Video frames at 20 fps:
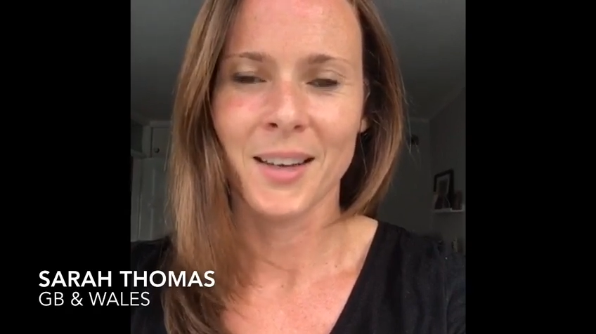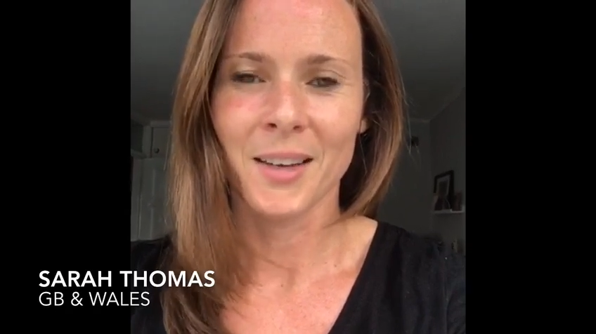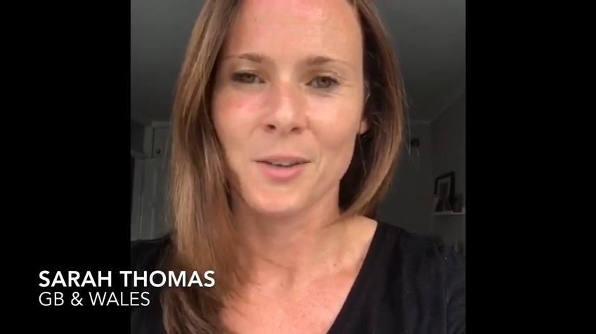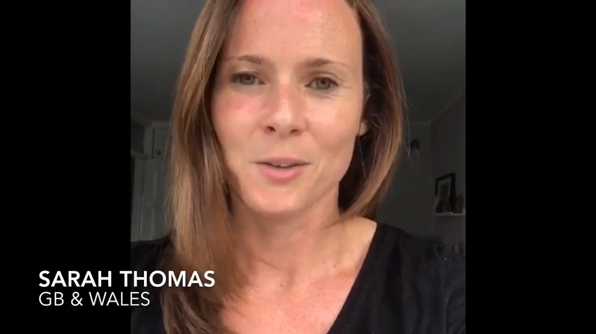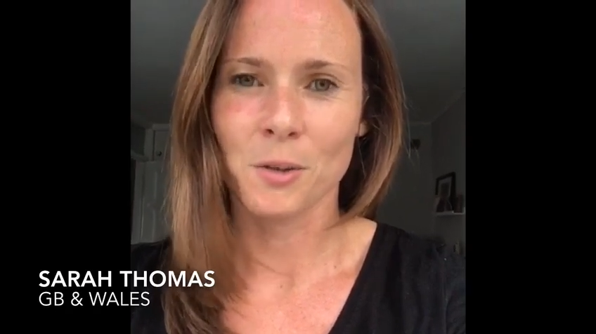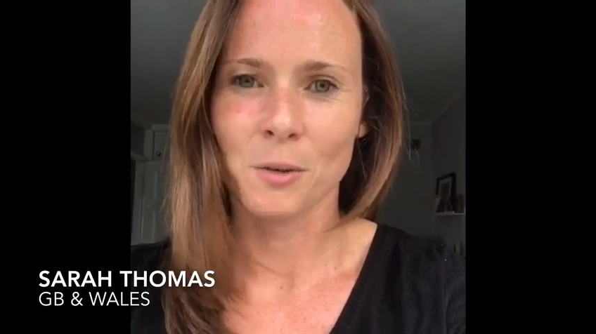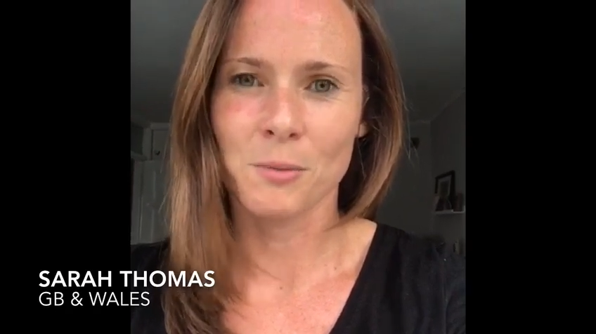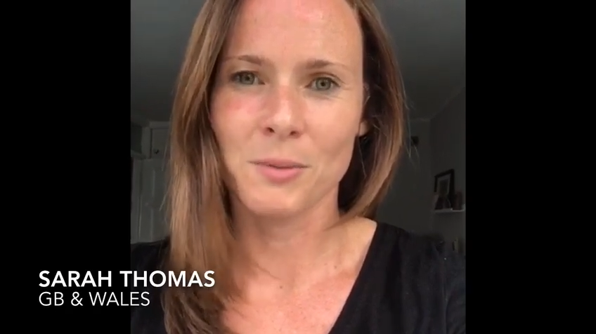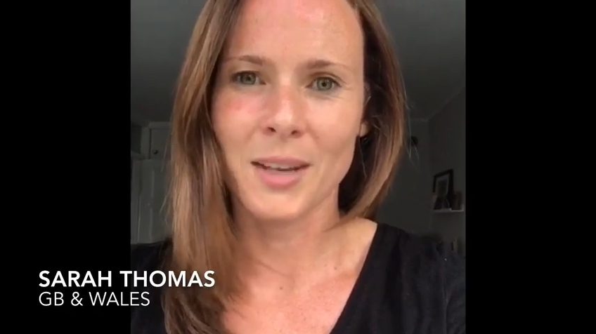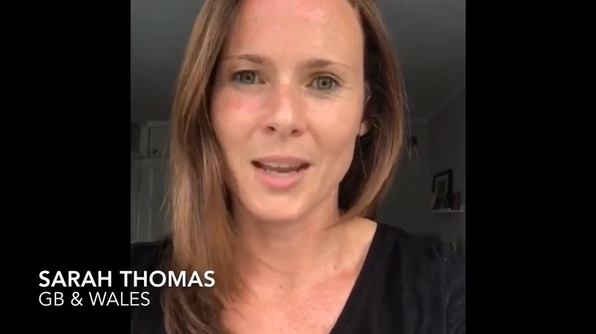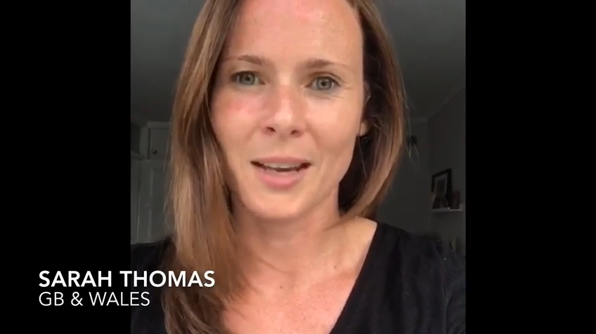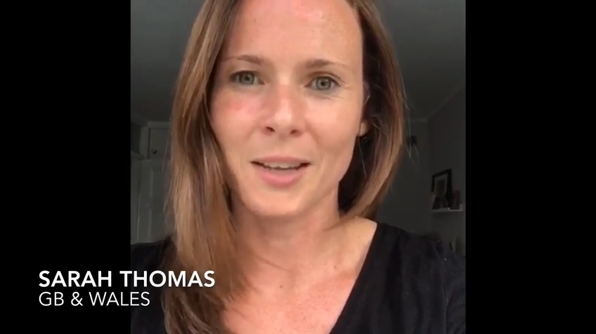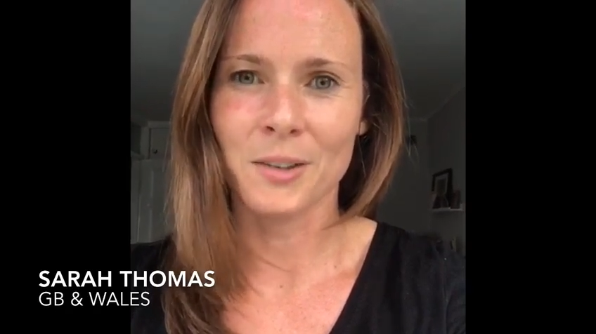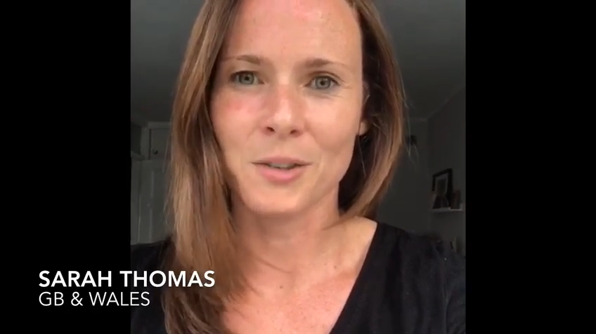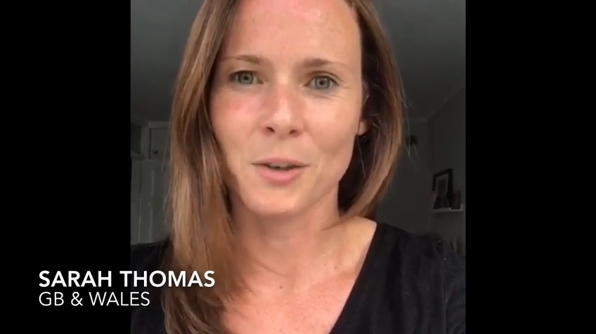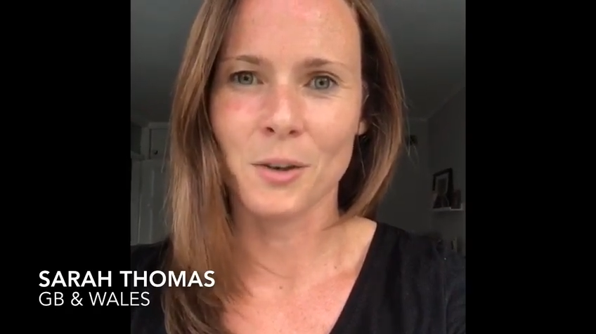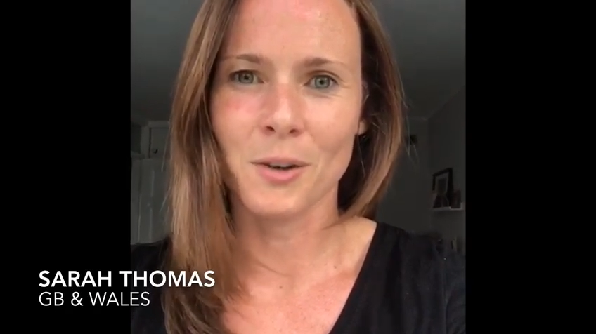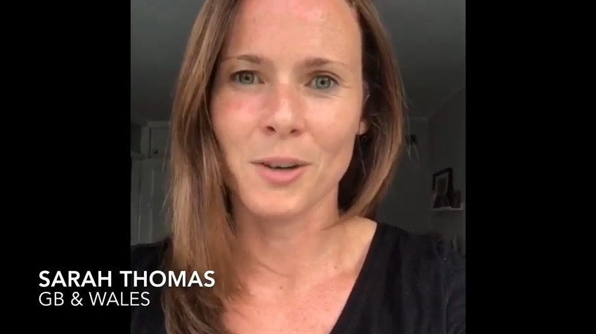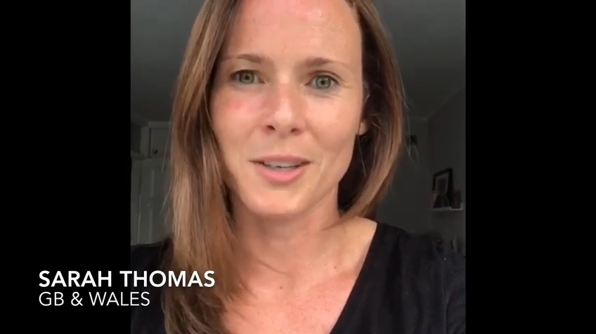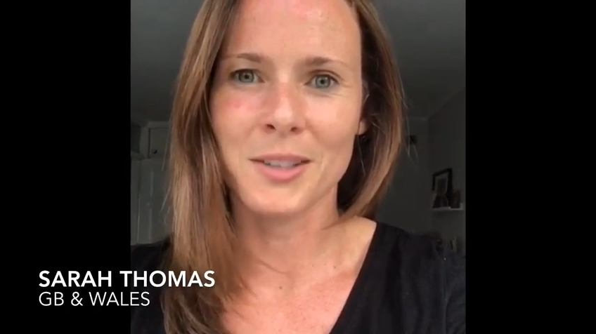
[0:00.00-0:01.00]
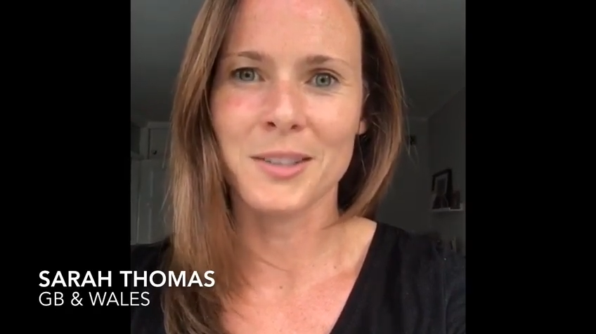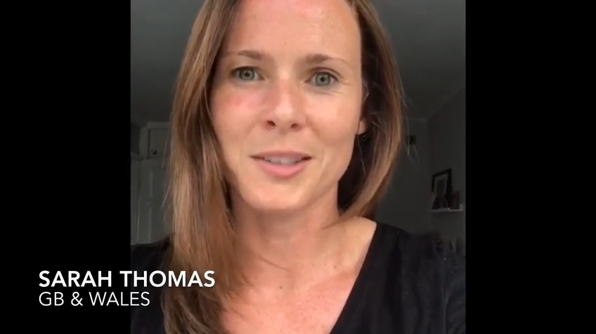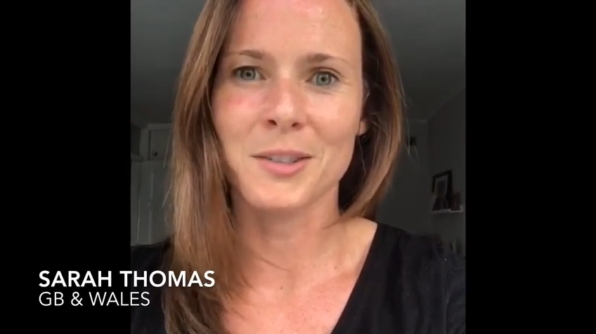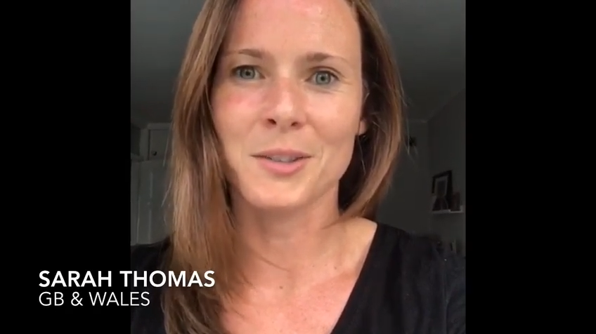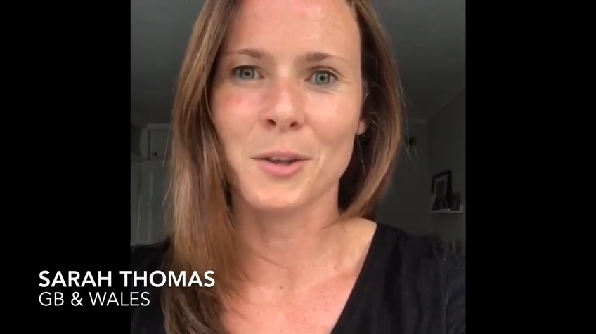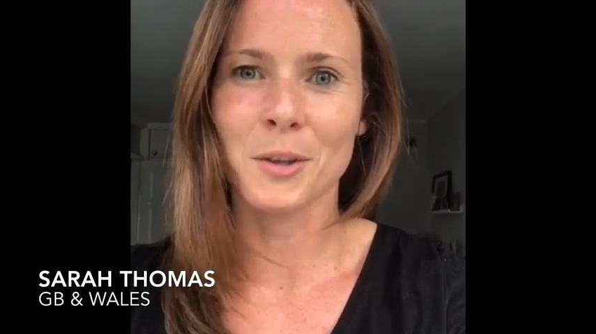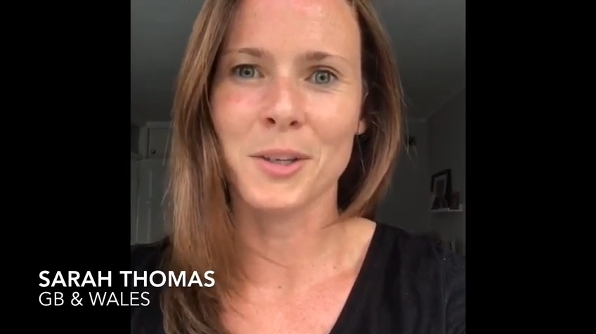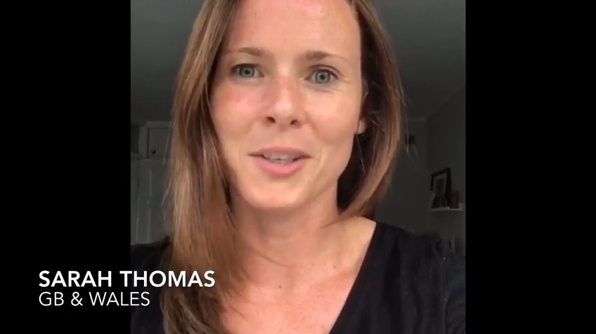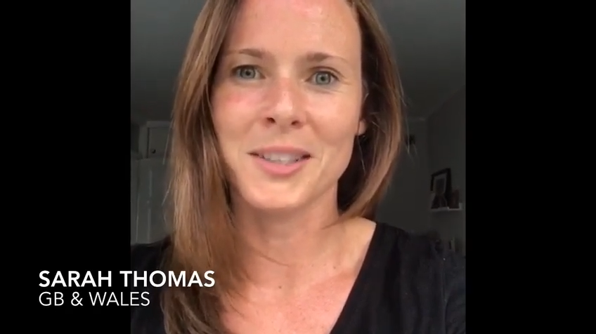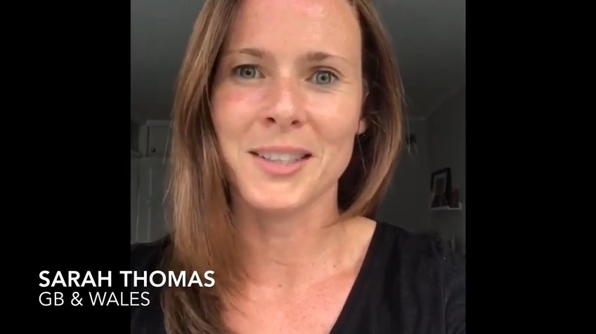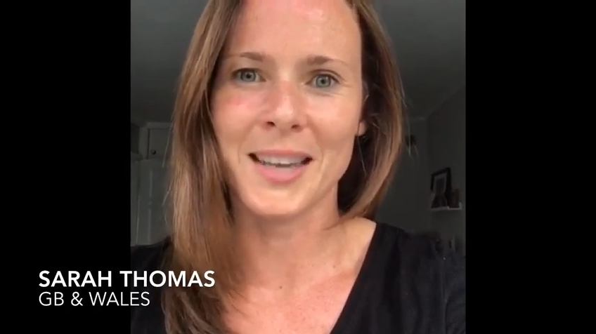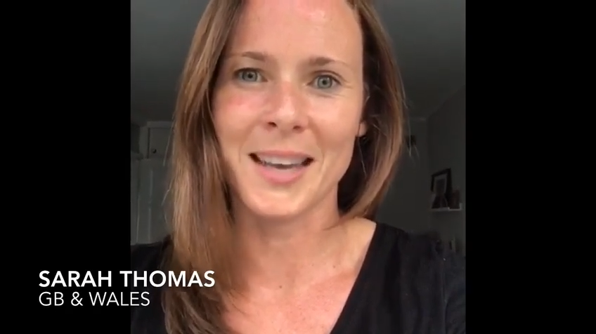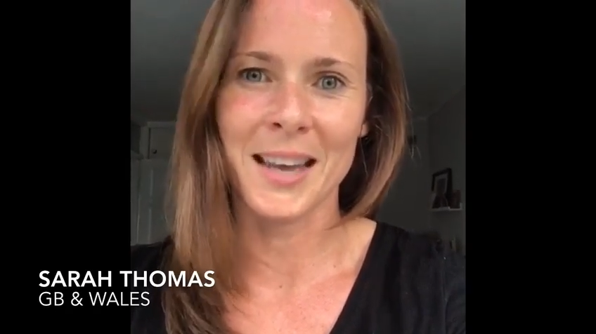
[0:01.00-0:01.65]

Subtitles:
so next year is as good as it